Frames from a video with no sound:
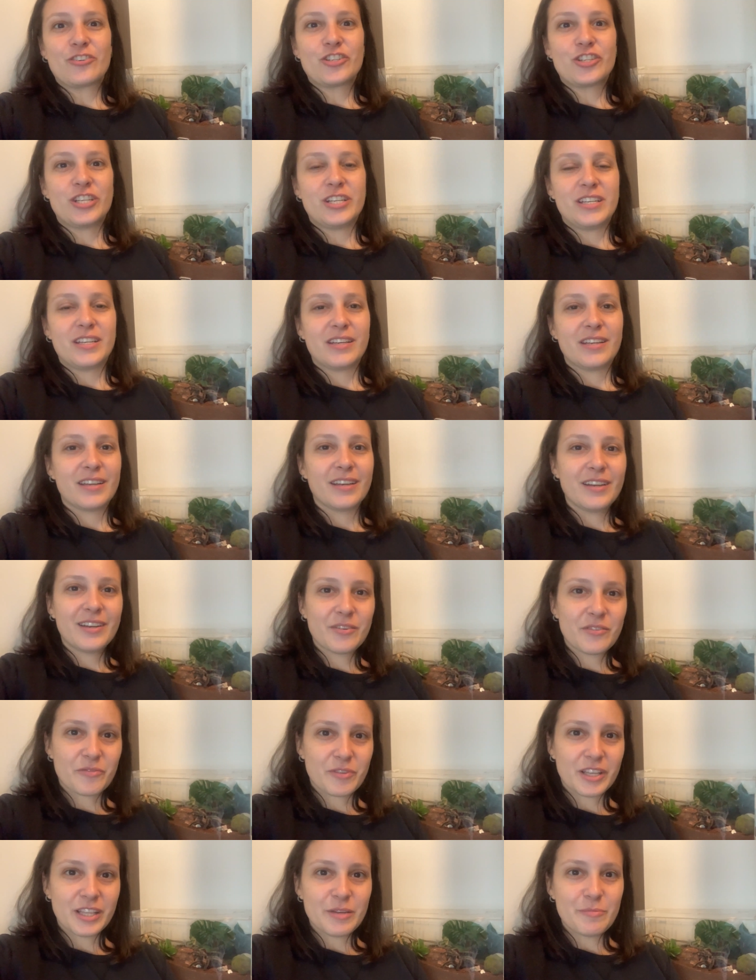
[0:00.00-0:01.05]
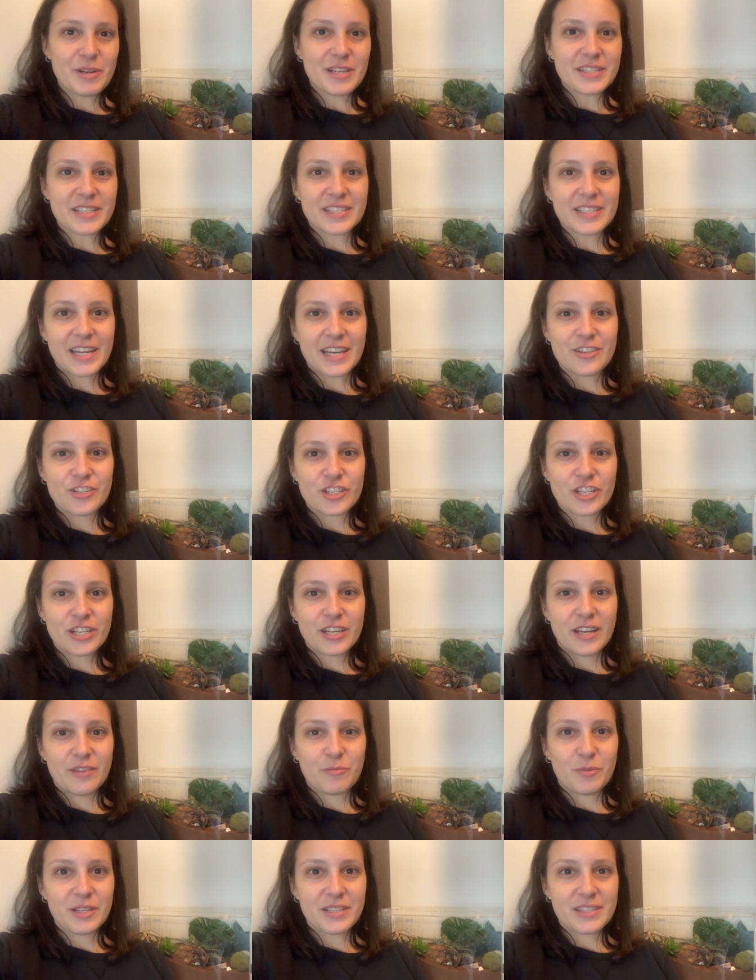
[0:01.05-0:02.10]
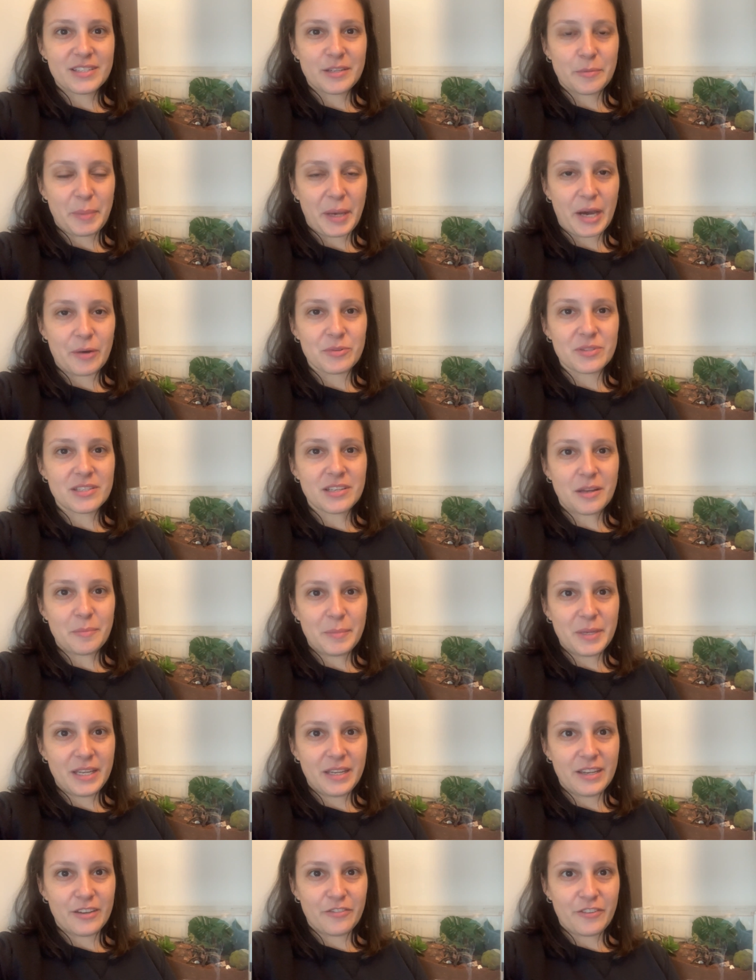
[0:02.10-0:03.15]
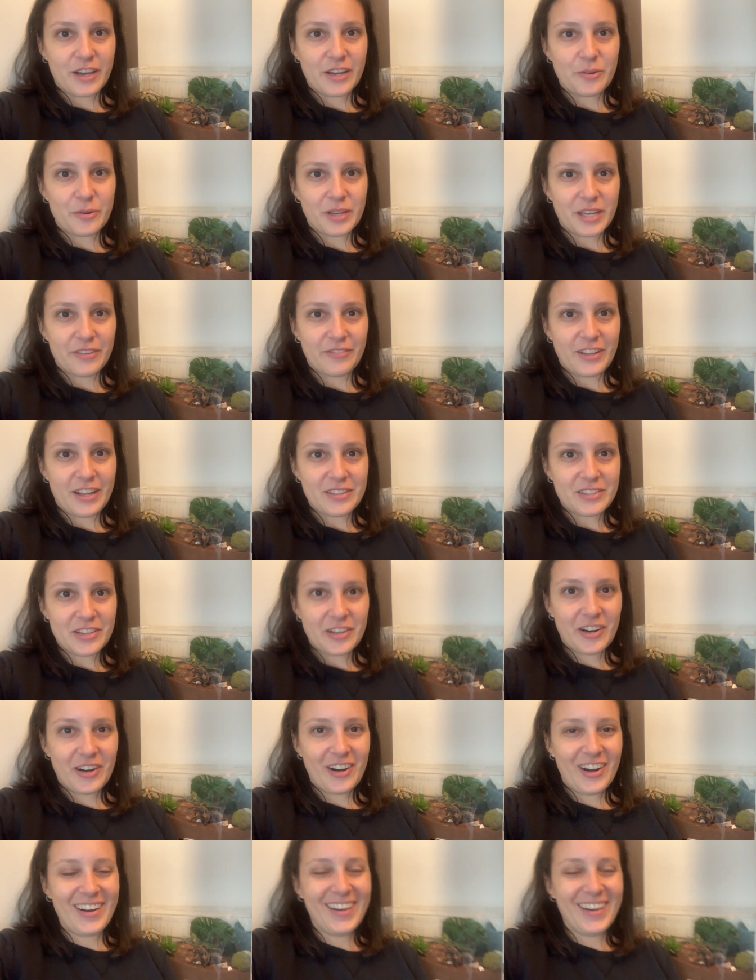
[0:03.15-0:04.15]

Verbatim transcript: she really wants attention and wants to pounce on me if I don't give that to her.